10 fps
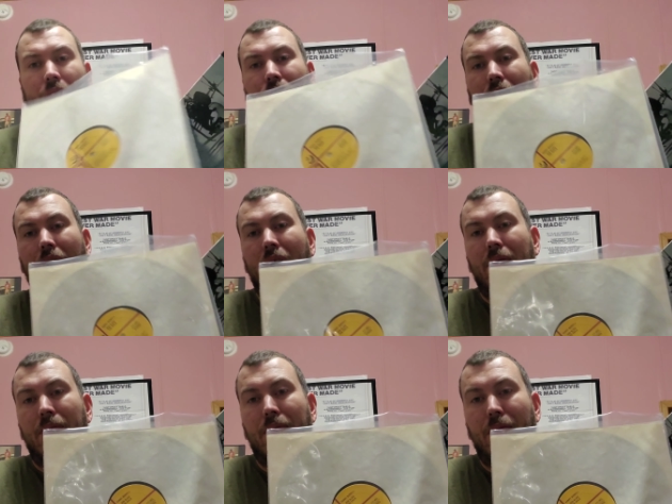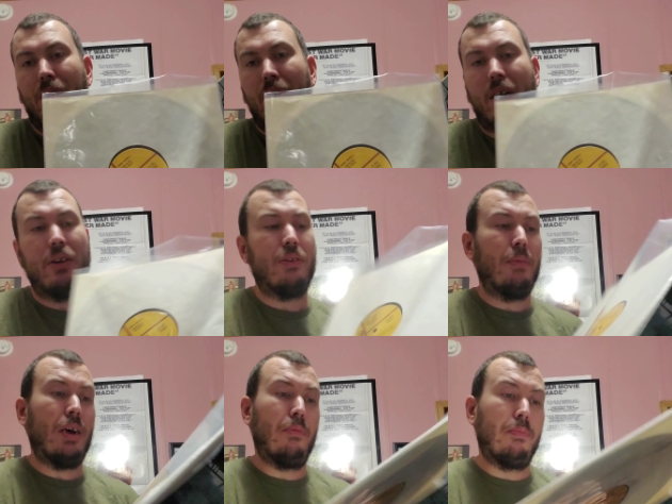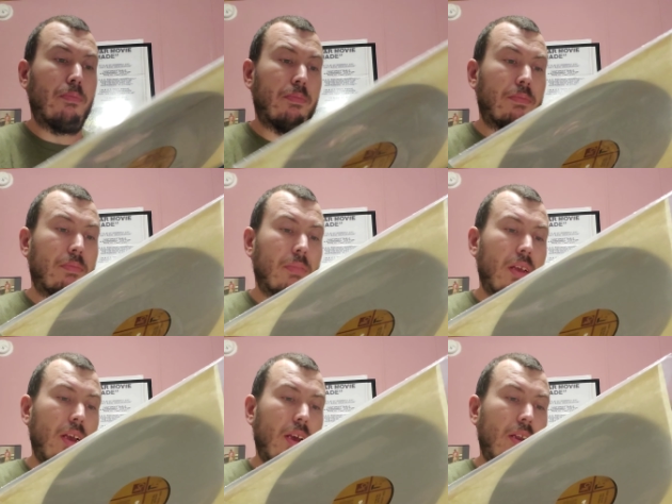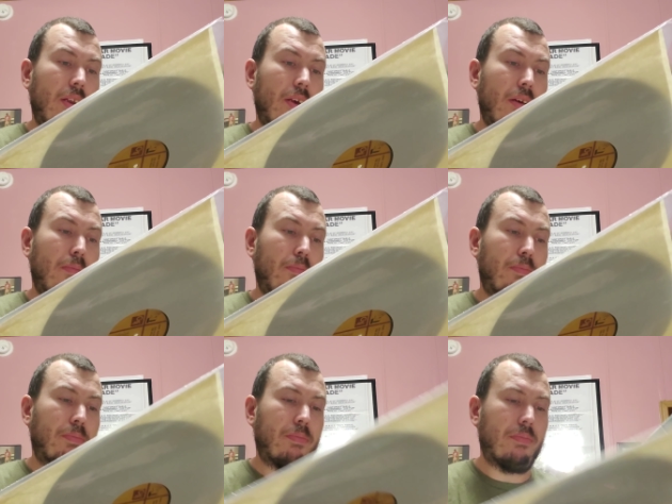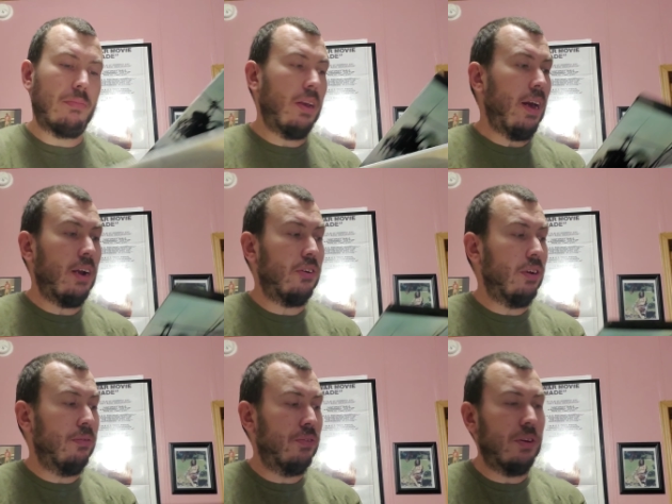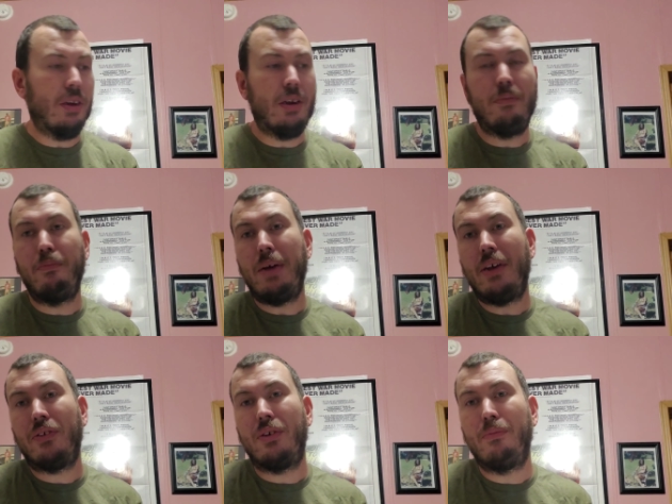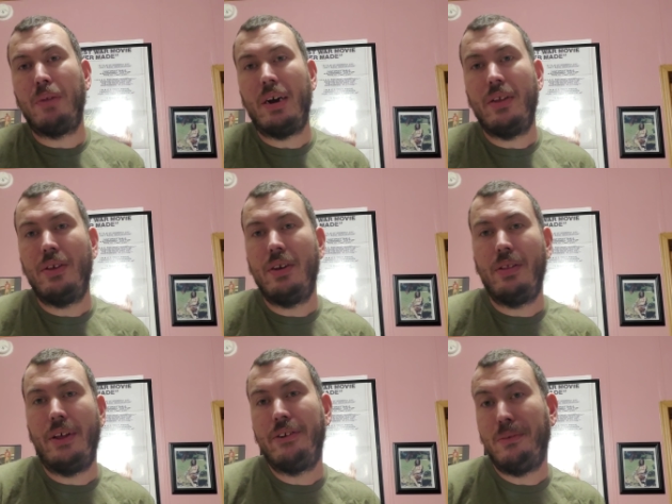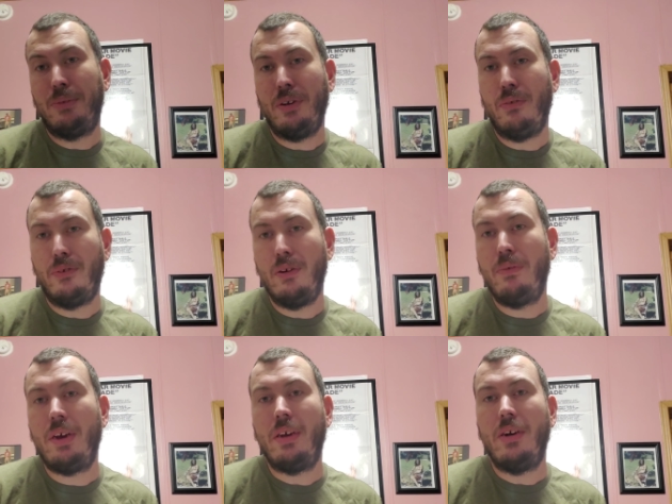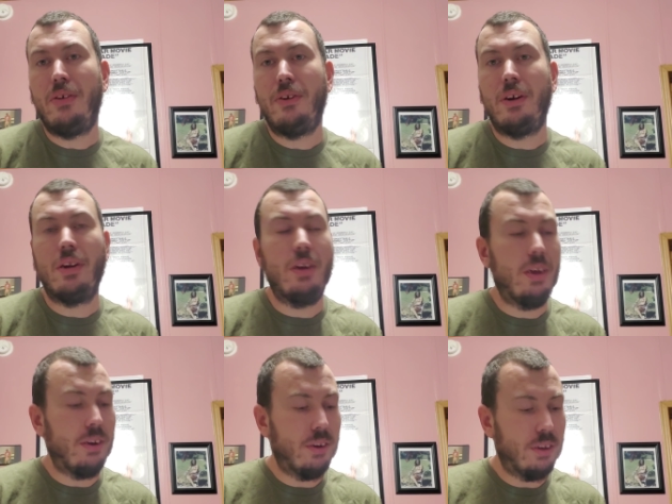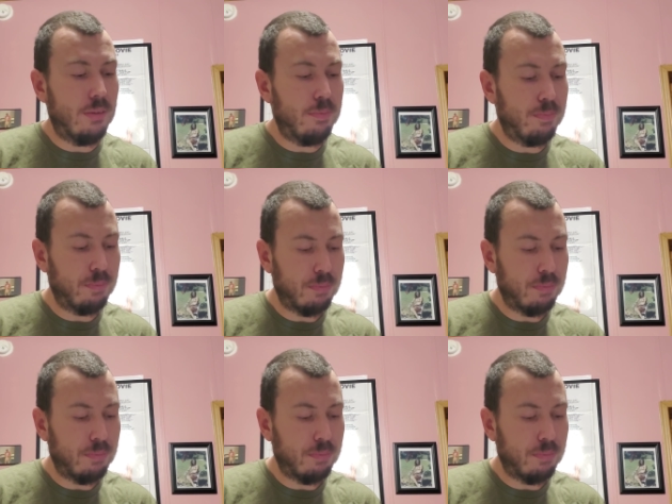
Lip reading: It's a really awesome album, and actually it was mastered by the legend himself, Rudy Van Gelder, and